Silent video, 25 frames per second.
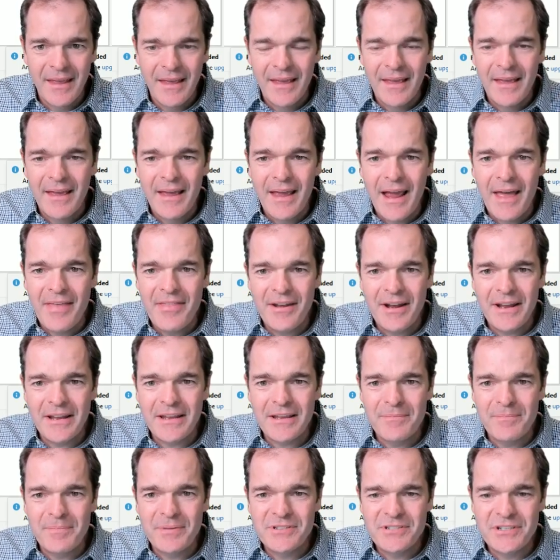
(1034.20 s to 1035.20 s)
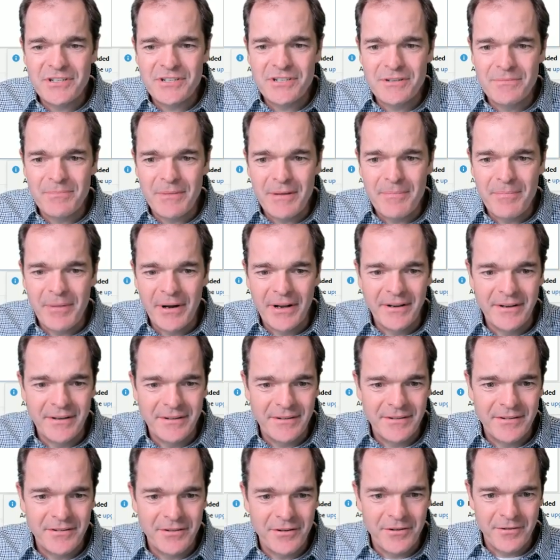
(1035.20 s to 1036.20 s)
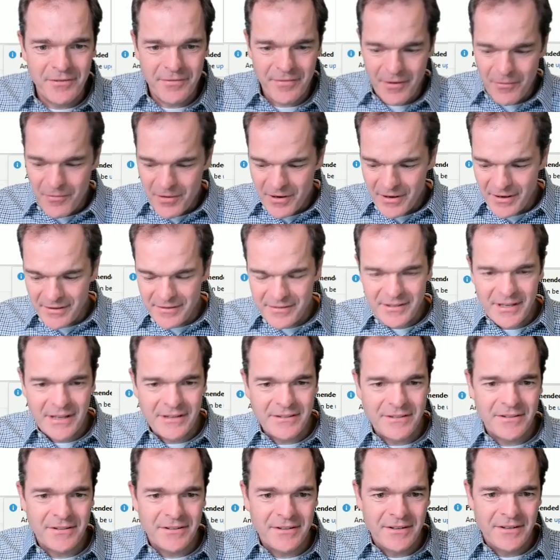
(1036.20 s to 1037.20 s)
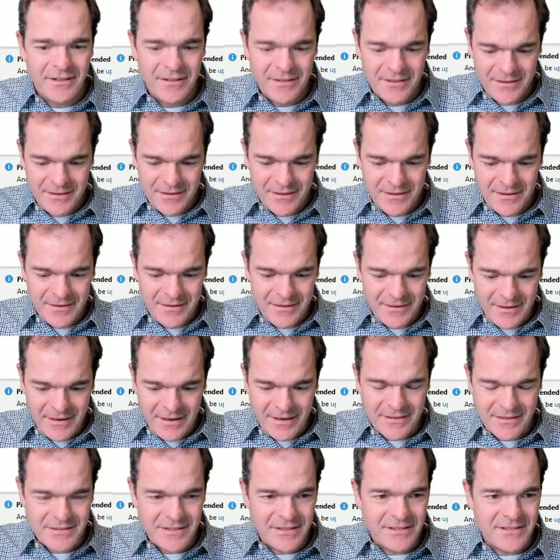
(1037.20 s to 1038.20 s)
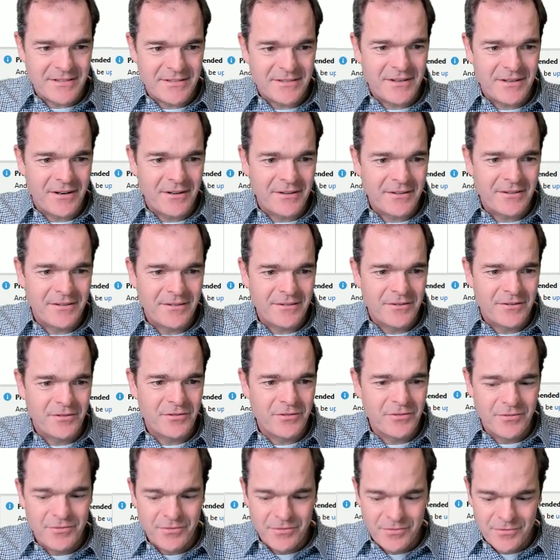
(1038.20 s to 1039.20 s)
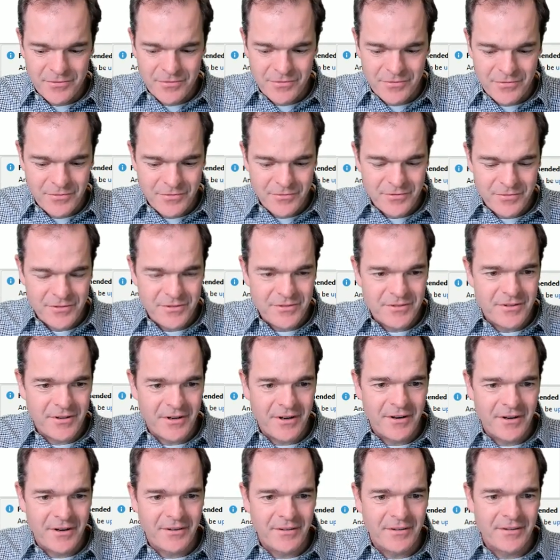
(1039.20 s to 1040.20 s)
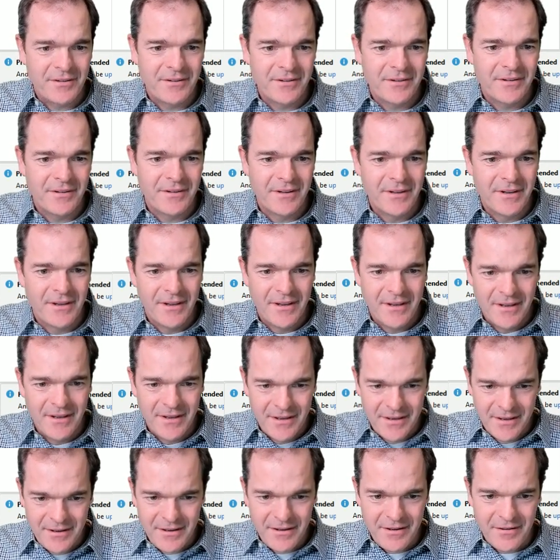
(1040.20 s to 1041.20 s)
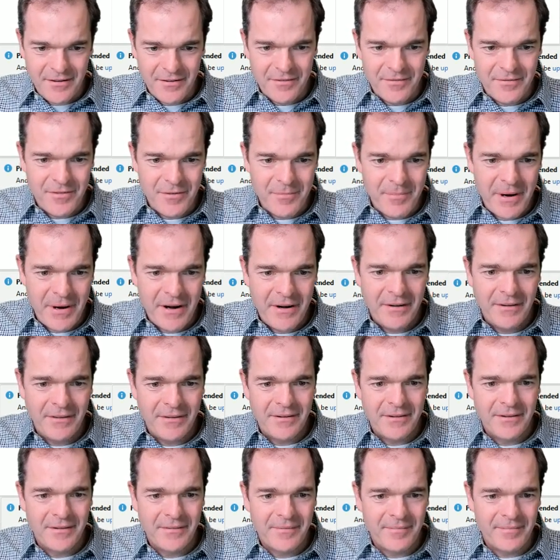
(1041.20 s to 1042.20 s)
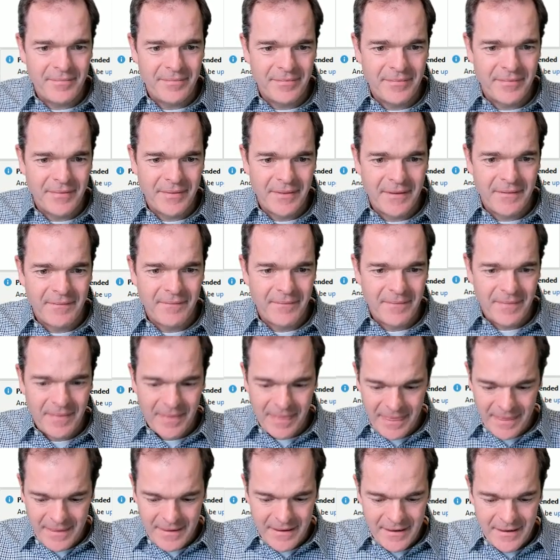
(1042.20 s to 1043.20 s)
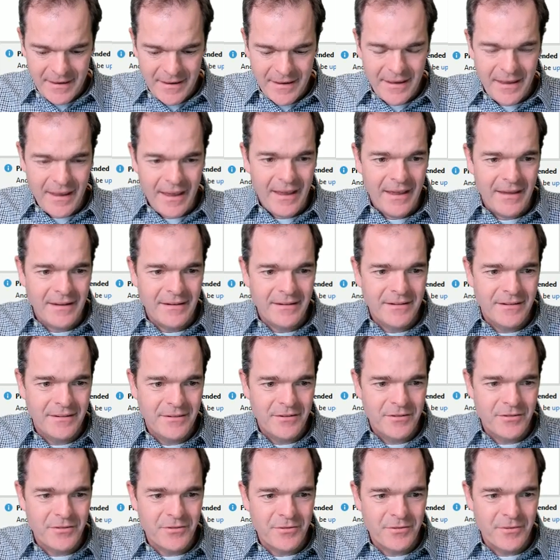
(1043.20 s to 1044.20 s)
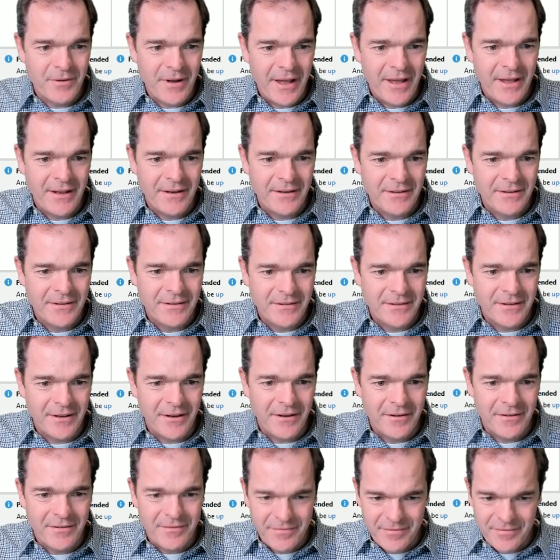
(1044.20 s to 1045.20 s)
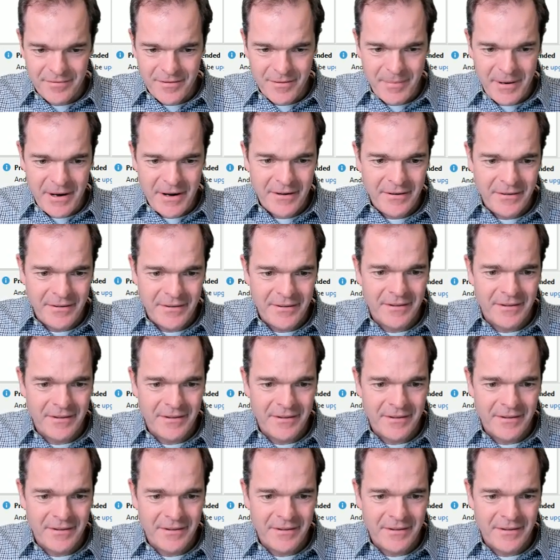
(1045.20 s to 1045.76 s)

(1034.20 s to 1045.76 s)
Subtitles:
And then I can position my button. So if I want it centered, I can say start to start of the parent, end to end of the parent.